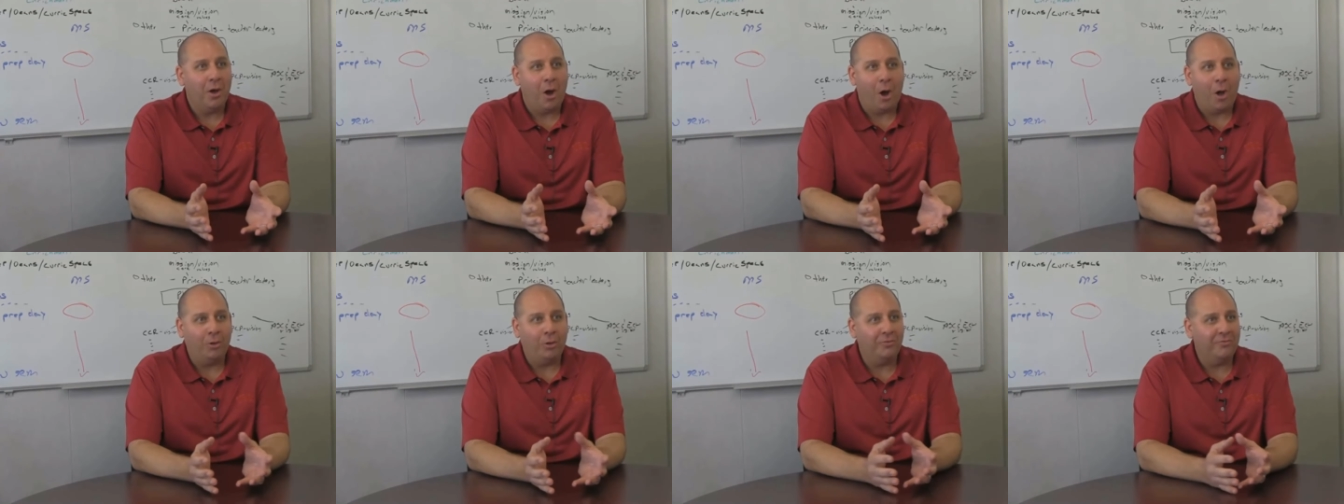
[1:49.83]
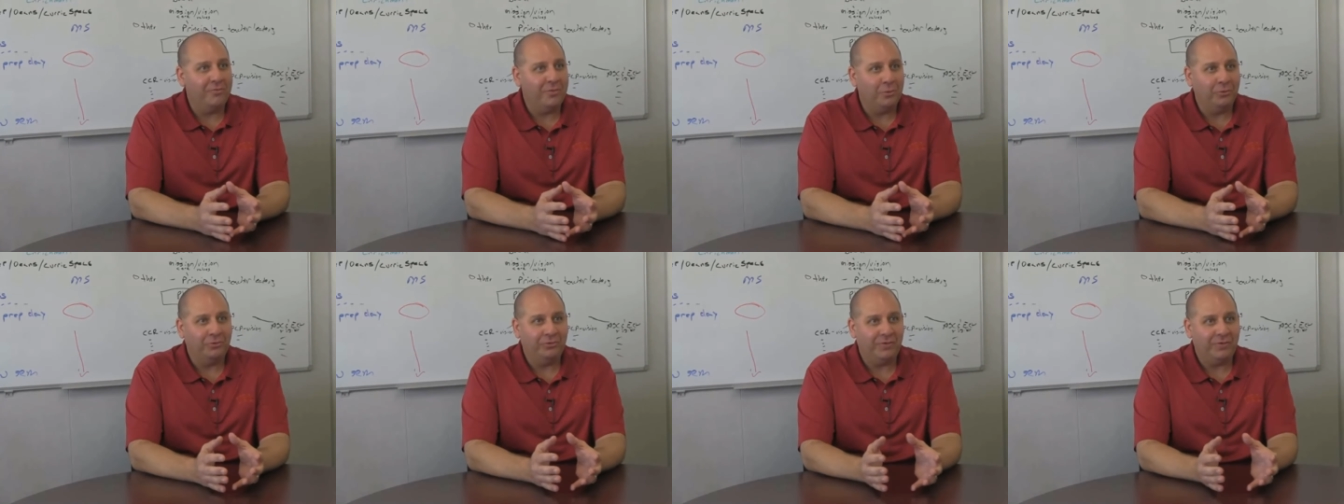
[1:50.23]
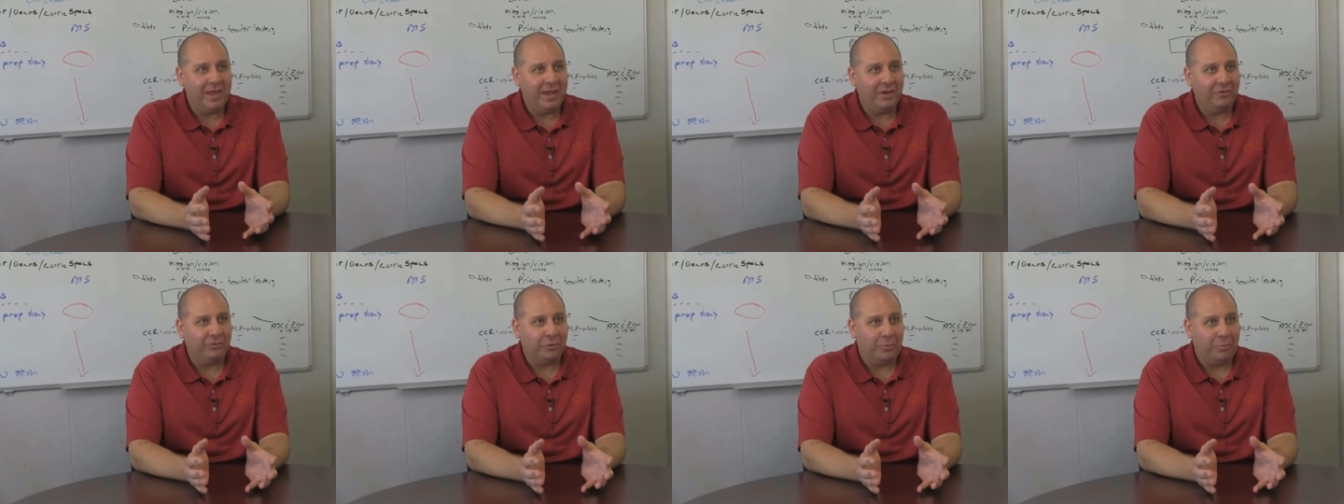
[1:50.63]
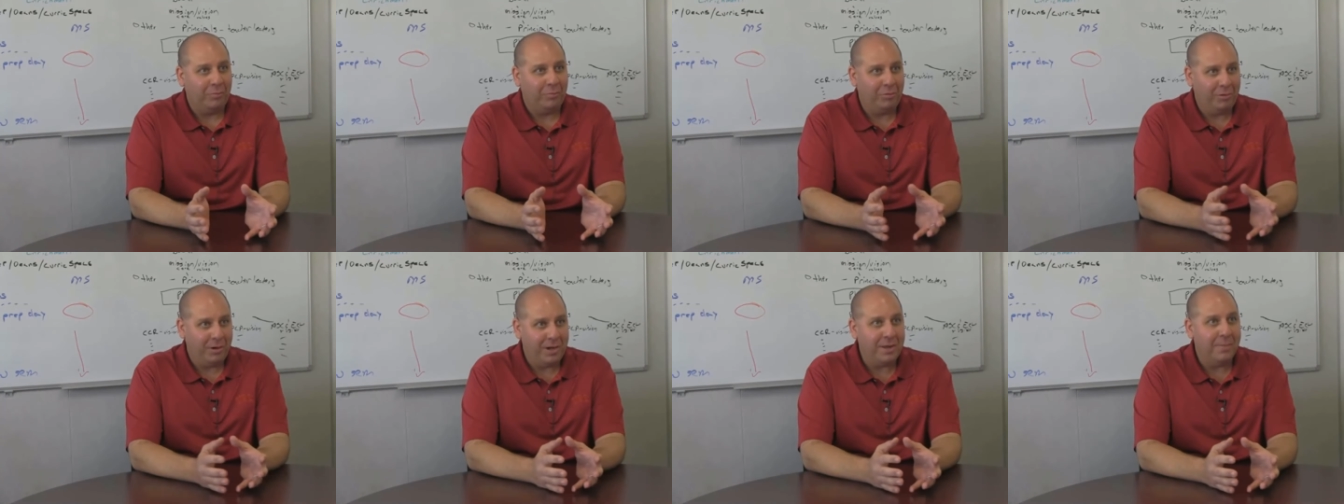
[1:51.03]
All of those things are
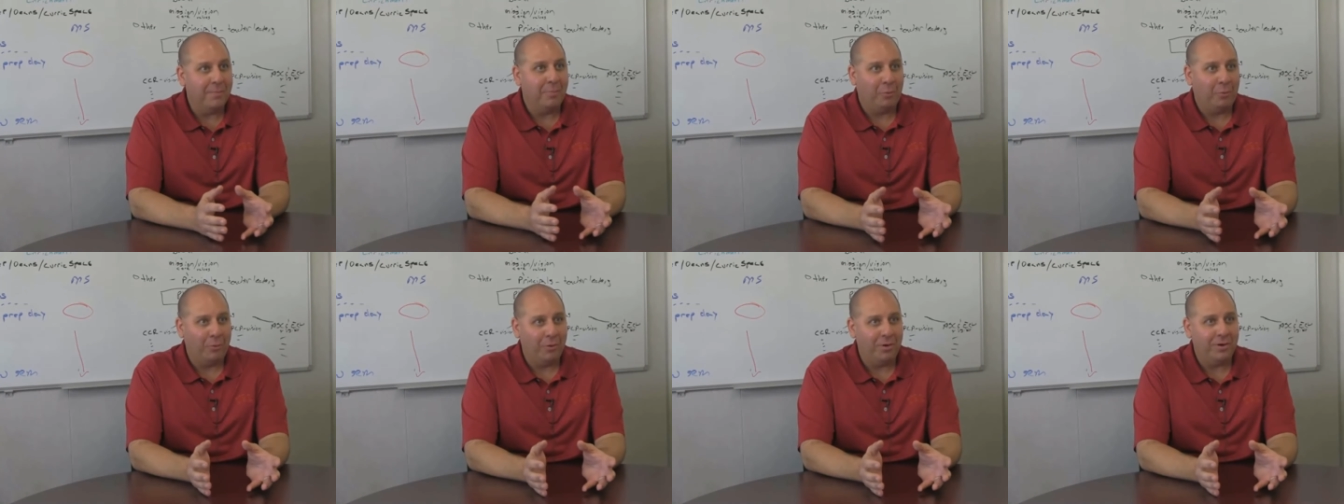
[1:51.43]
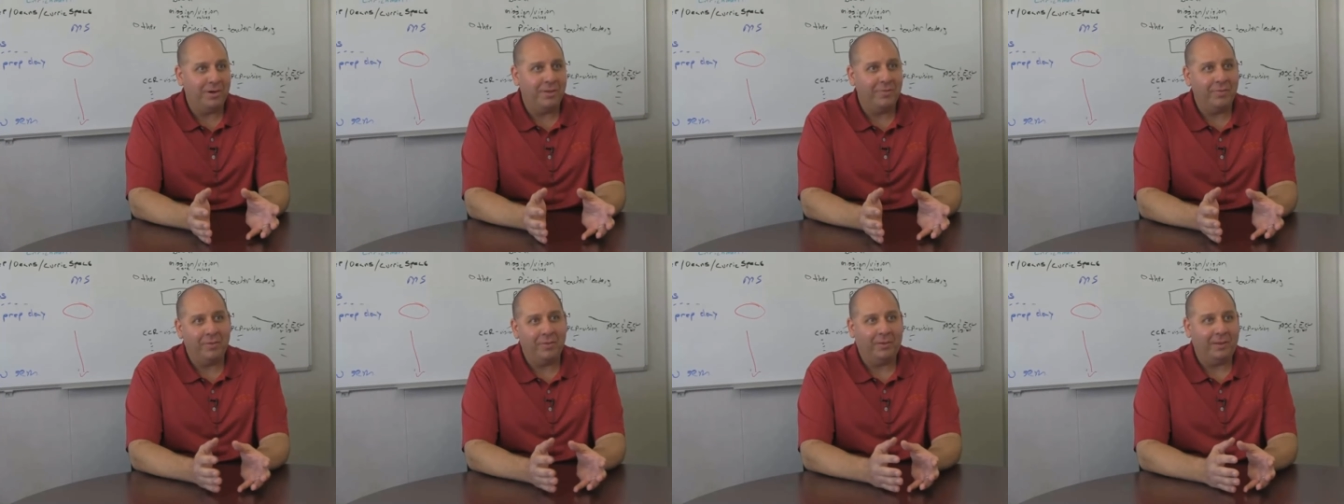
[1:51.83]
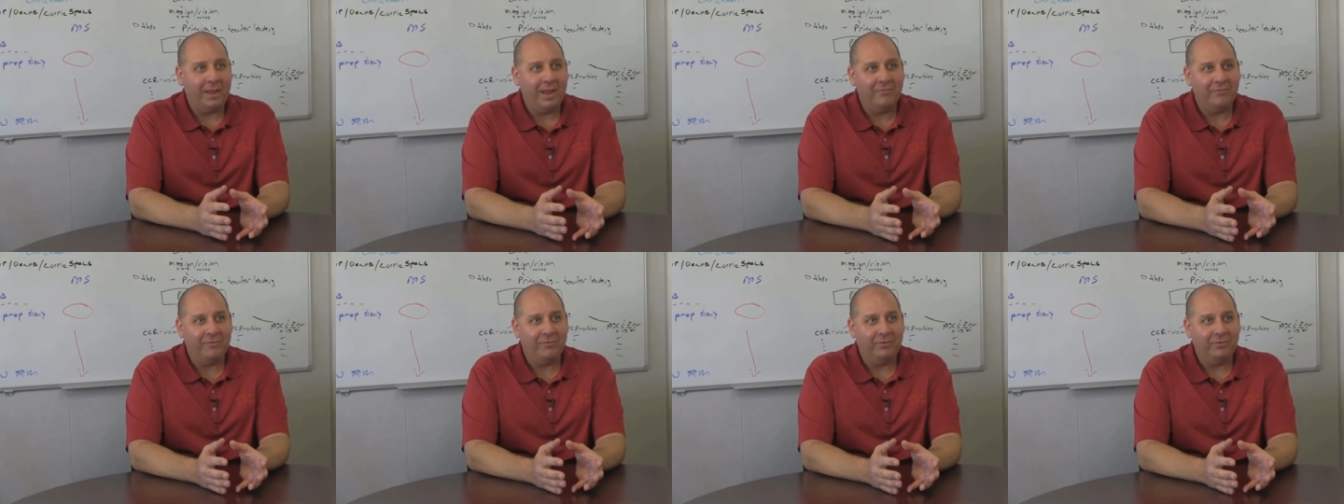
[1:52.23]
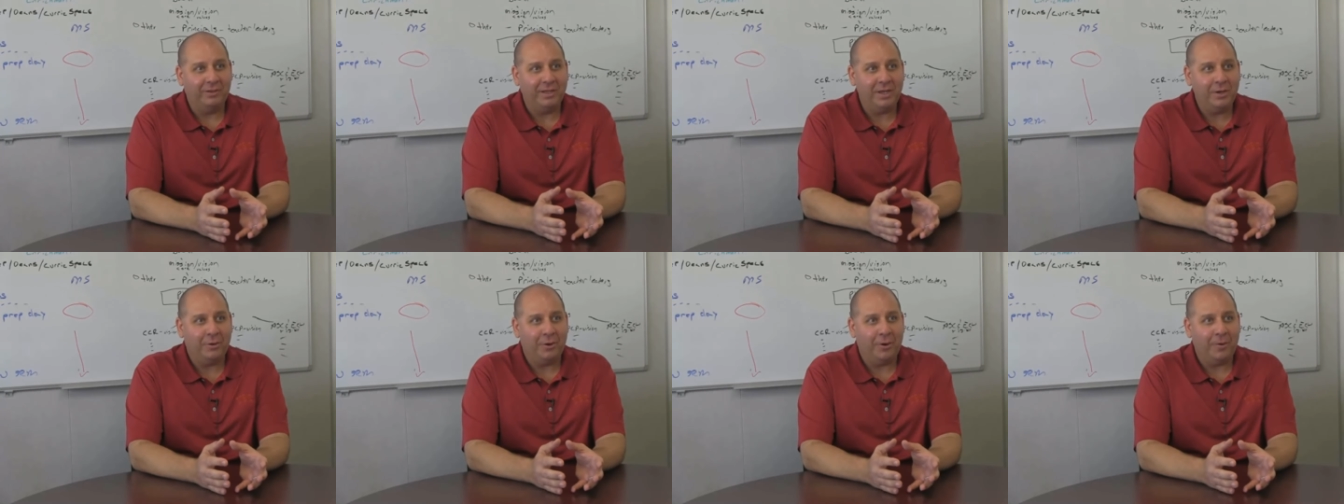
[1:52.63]
pretty important in the life of a
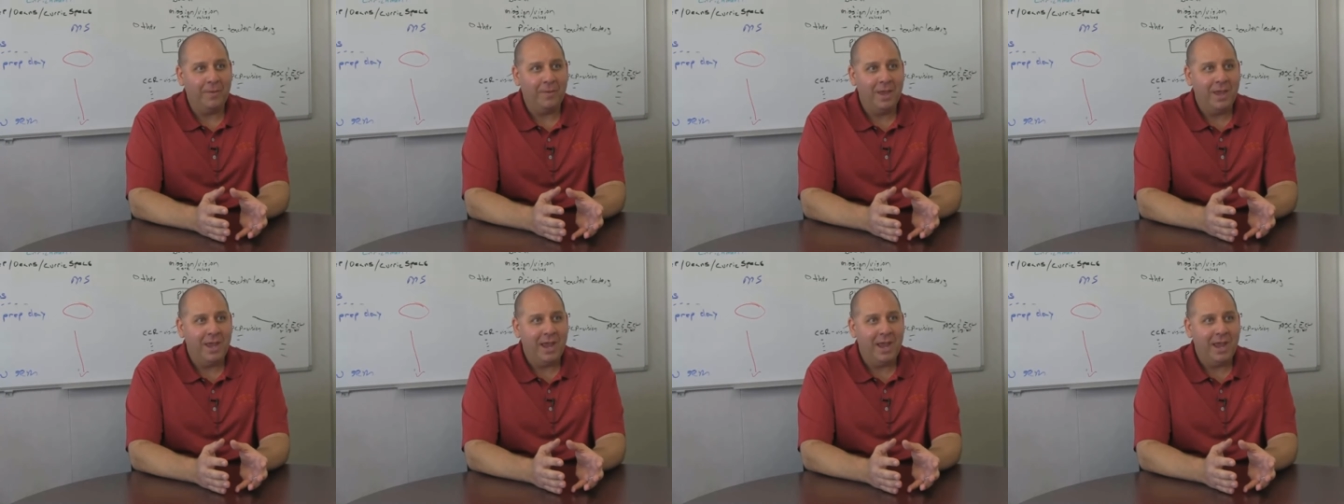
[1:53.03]
leader,